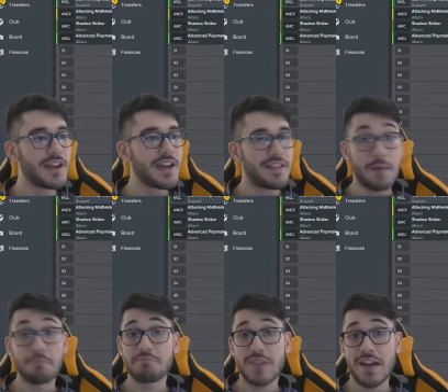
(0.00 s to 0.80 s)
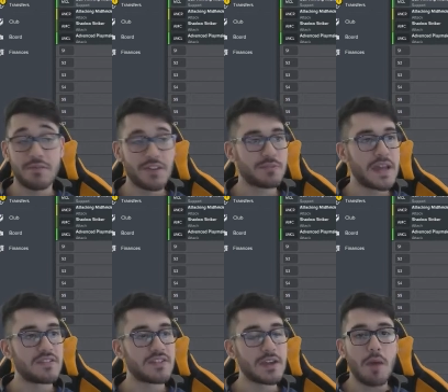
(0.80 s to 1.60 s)
That kind of explains
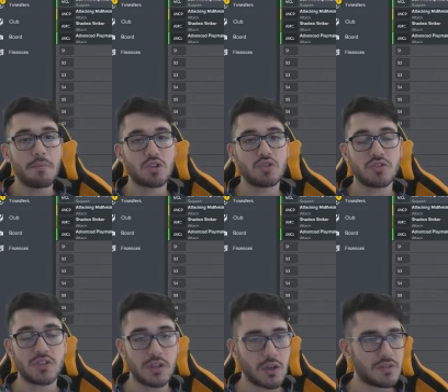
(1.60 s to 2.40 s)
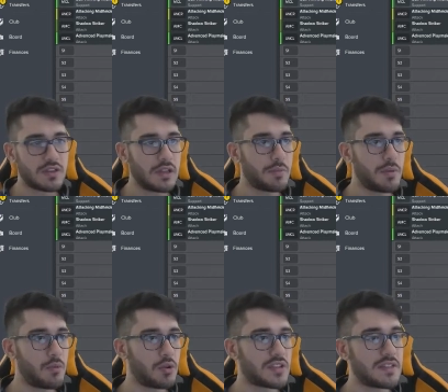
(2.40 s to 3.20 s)
it. But just to go into a little bit
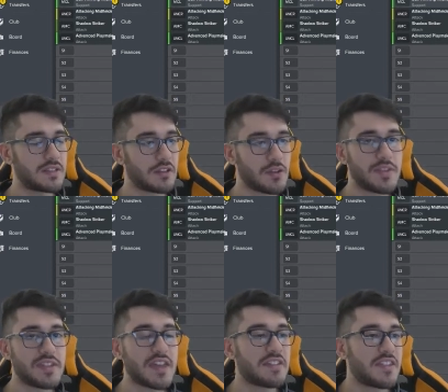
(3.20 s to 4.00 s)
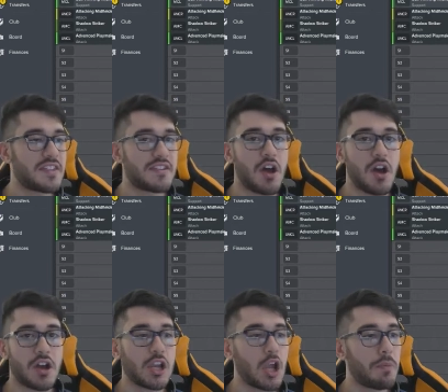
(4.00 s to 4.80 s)
more detail. So in this case, this is our
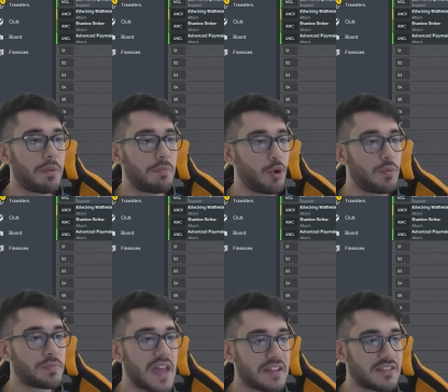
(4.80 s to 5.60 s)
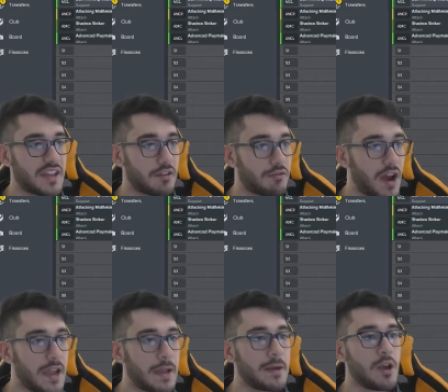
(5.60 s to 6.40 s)
Klopp boom tactic,
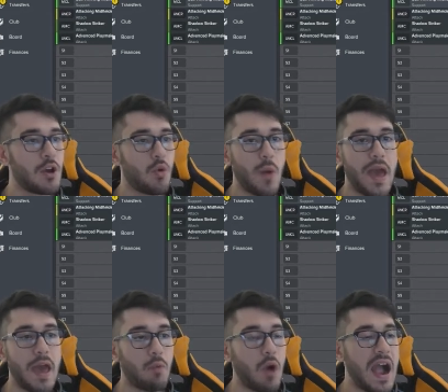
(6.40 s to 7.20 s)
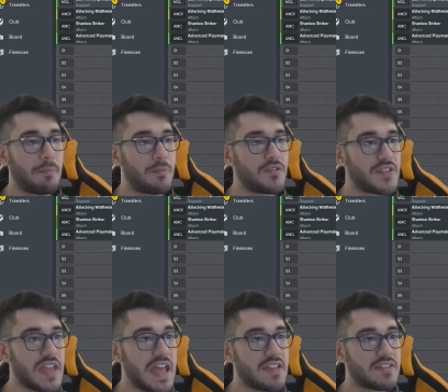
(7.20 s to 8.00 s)
right? Where what happens
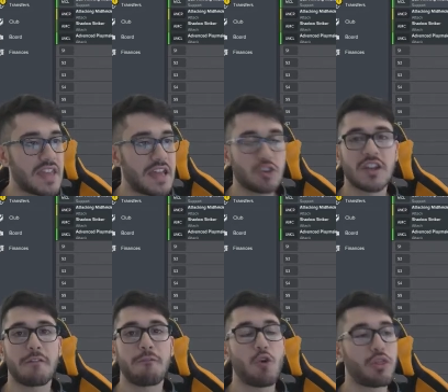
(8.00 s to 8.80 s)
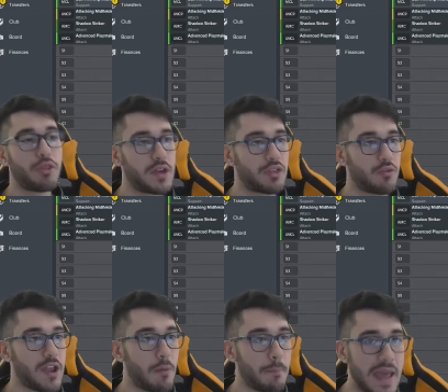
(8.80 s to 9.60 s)
is it looks like a
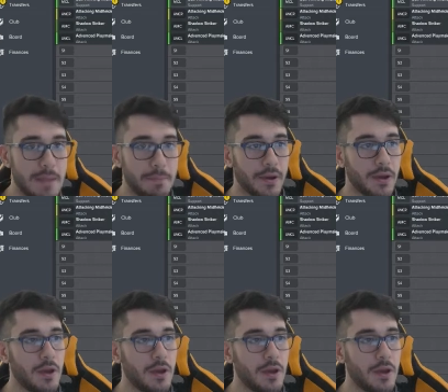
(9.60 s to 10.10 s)
4-3-3 on paper,